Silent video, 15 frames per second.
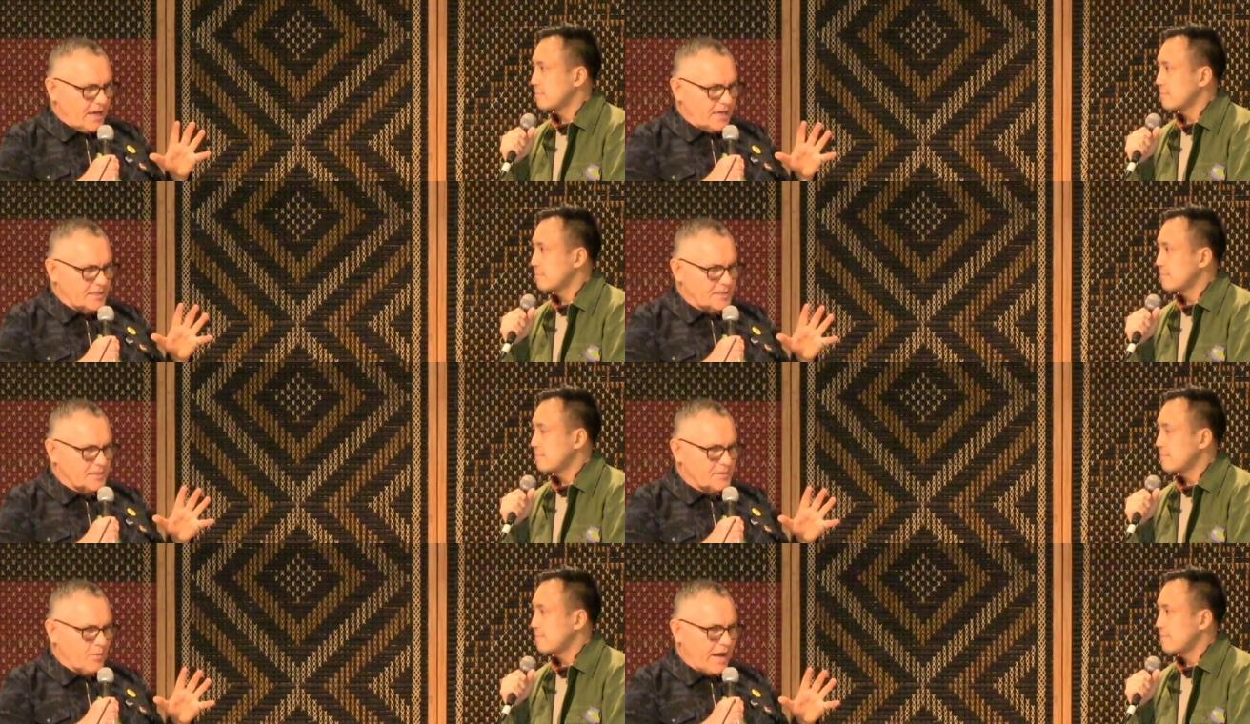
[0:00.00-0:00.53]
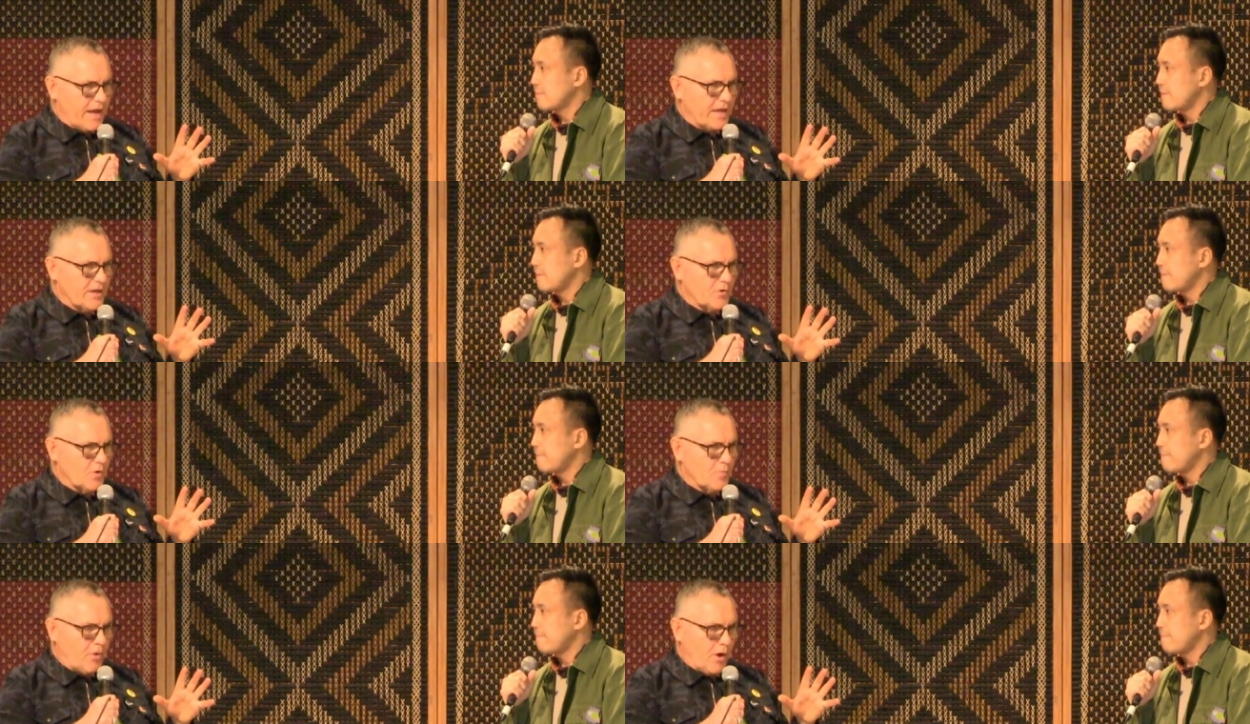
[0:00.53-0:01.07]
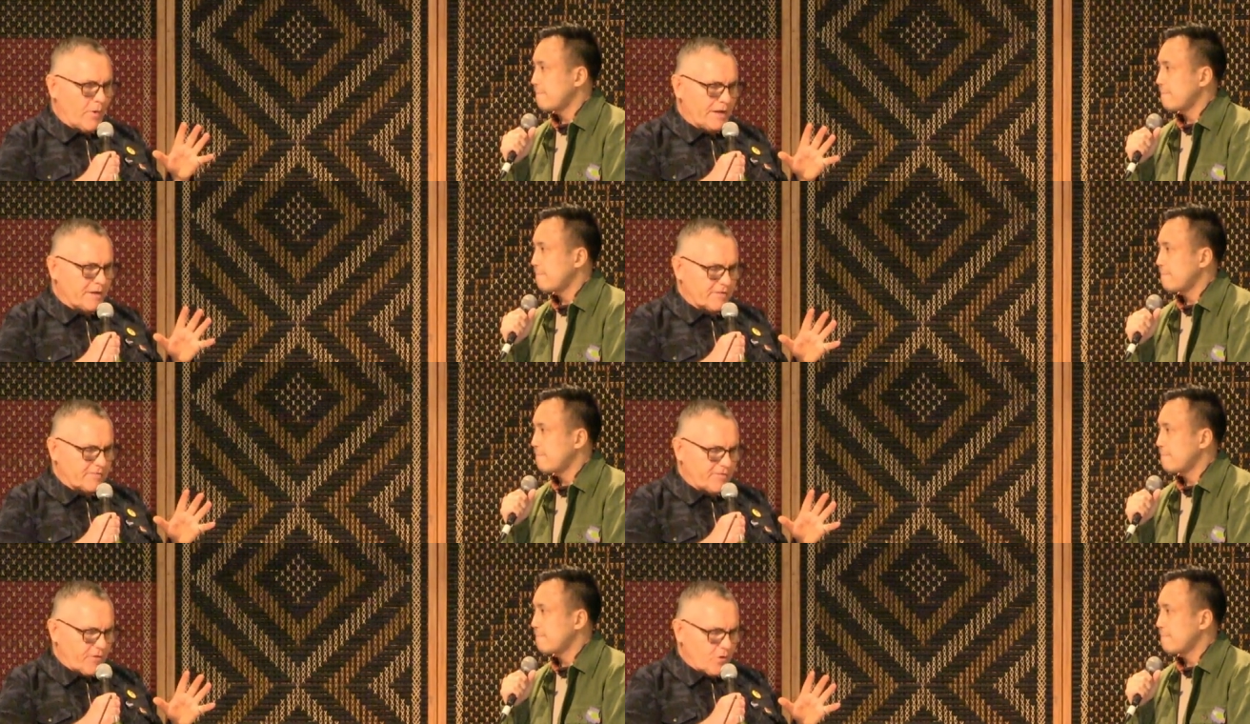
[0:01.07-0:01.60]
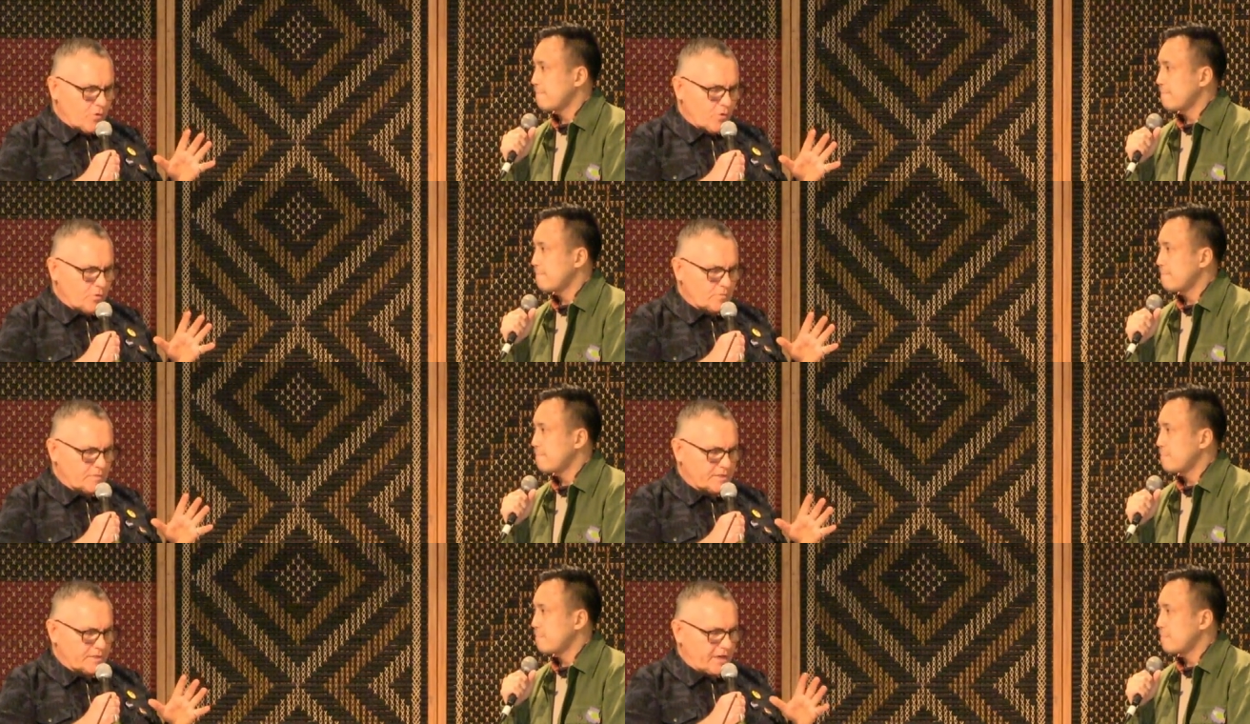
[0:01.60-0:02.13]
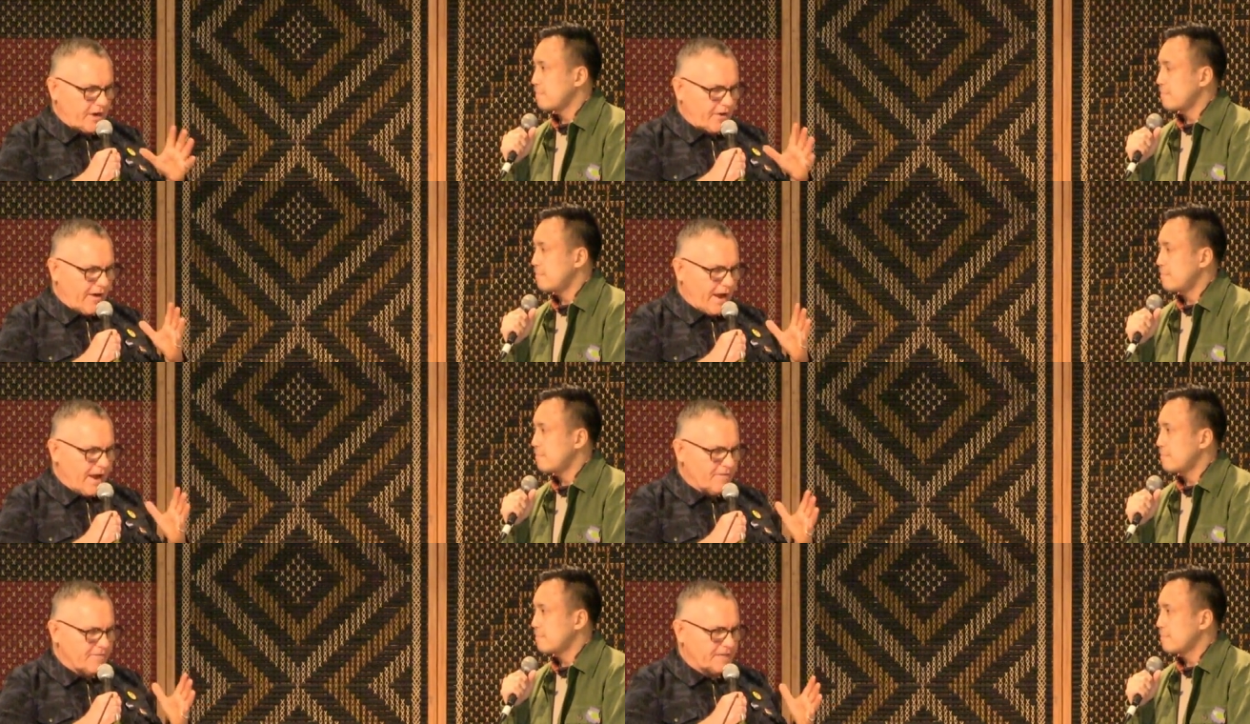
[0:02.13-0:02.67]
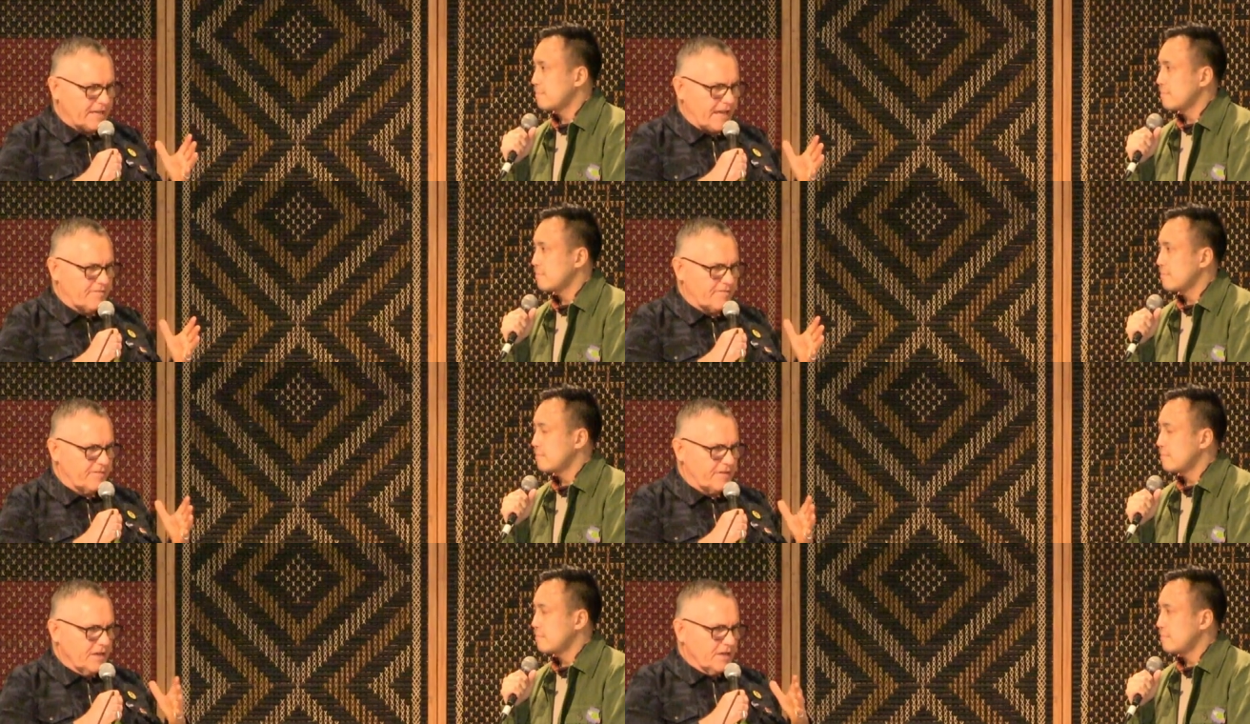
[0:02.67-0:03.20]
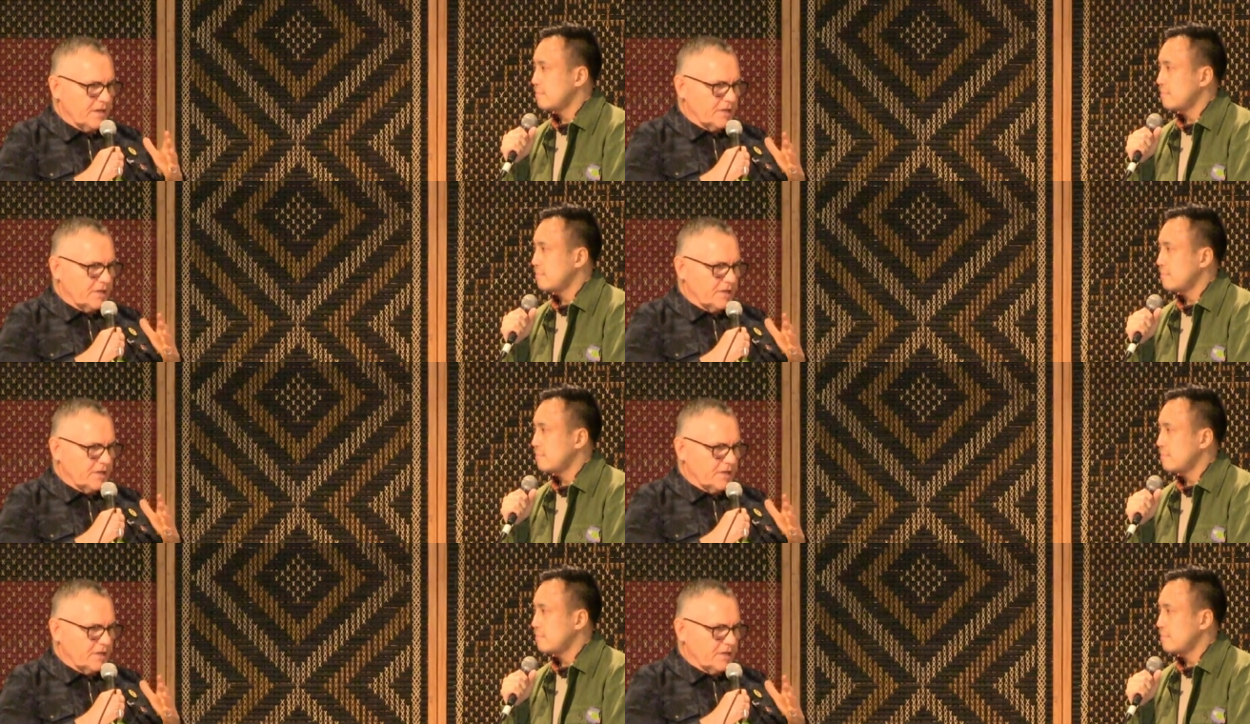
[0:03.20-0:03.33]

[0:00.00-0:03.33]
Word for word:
Speaker 1: is the way your poetic forms and craft have